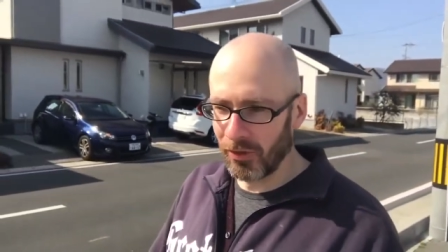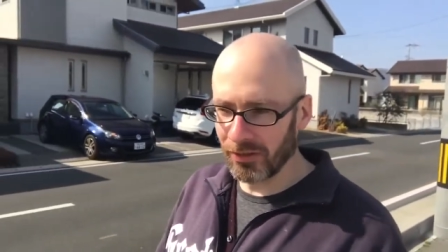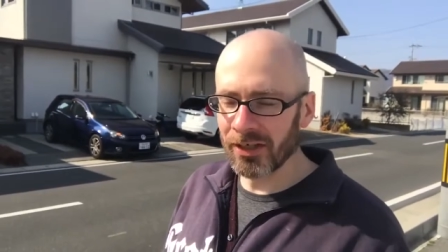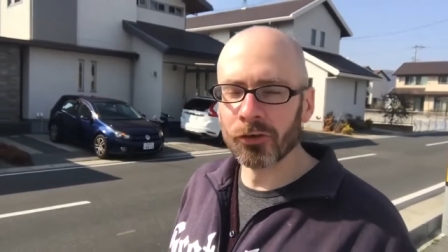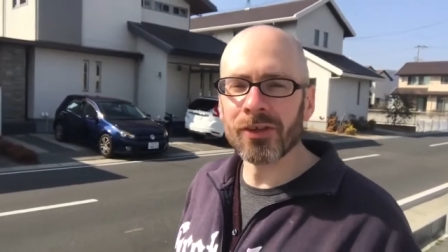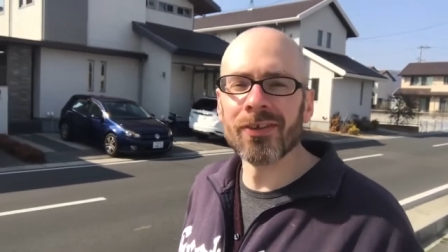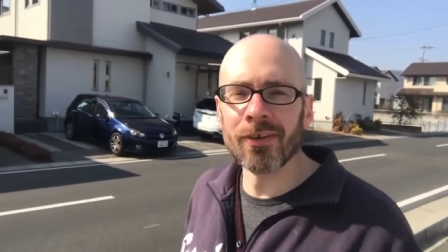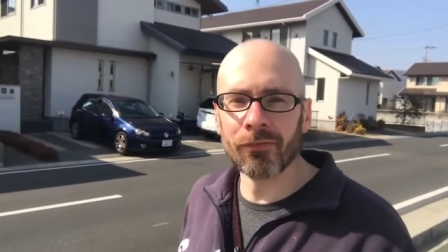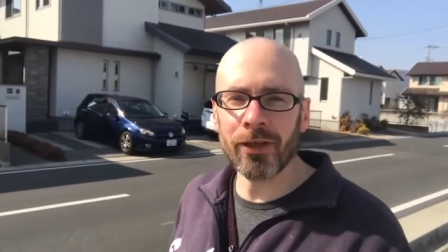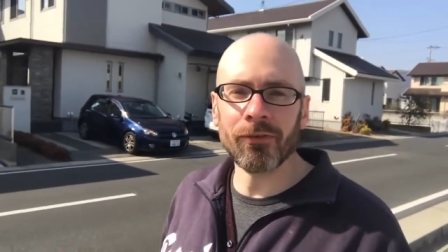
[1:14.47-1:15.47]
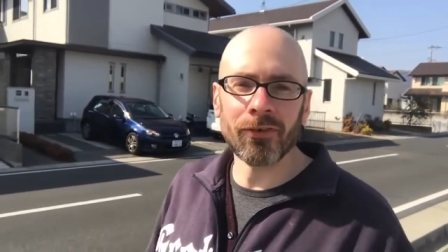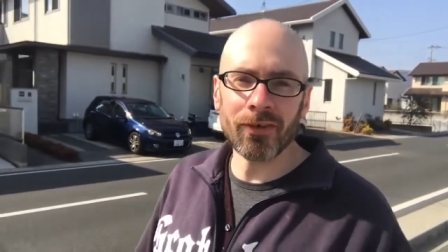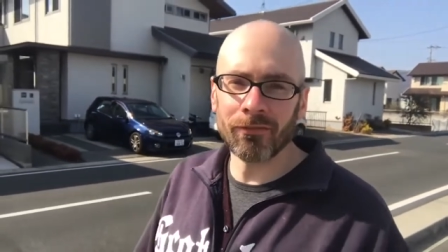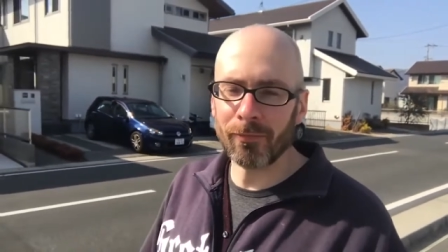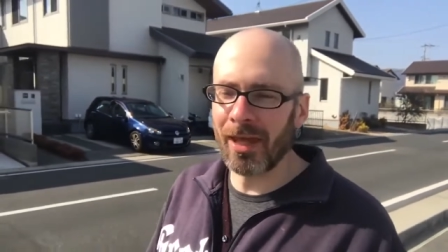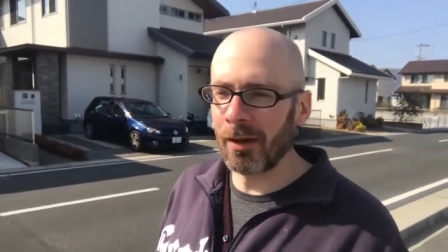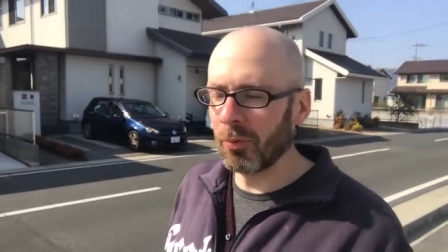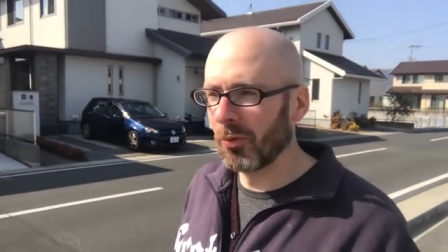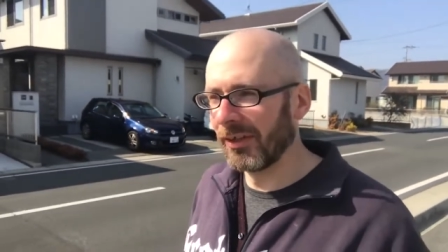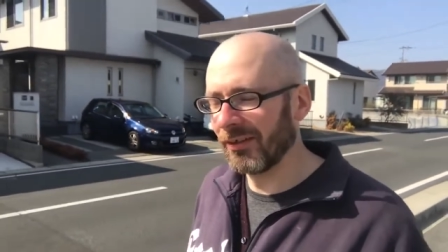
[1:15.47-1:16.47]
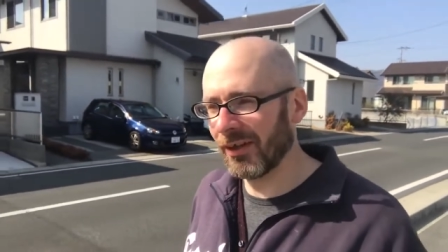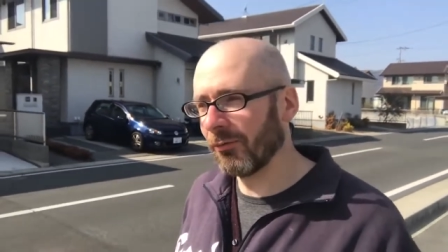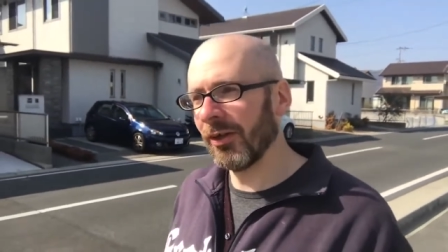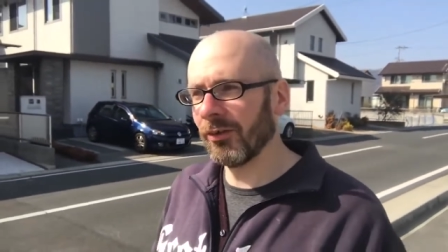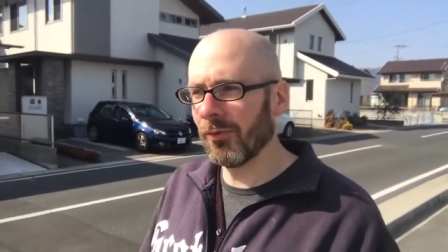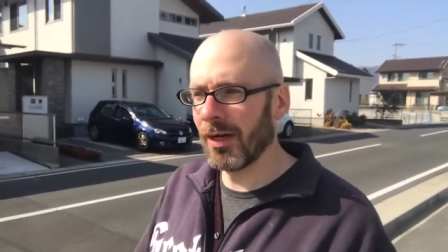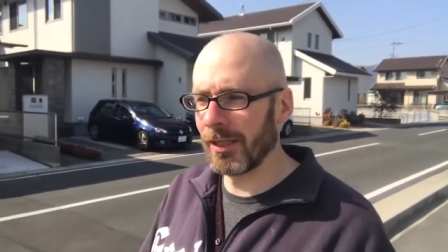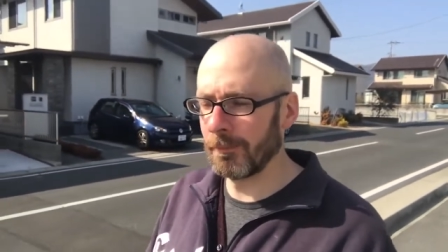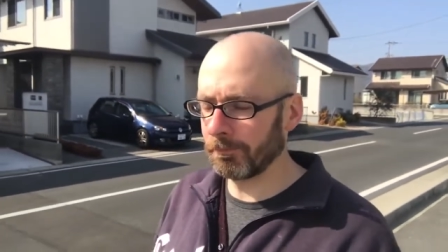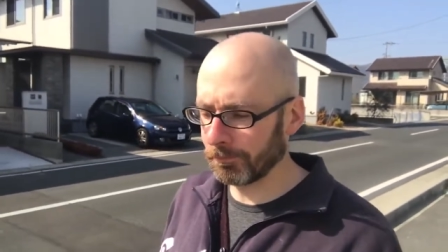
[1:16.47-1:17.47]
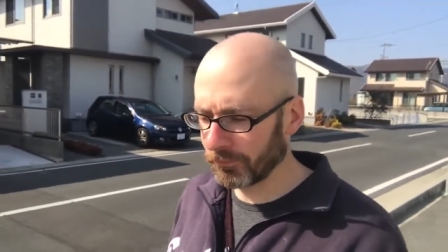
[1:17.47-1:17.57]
with increasing frequency from that point. I wonder why.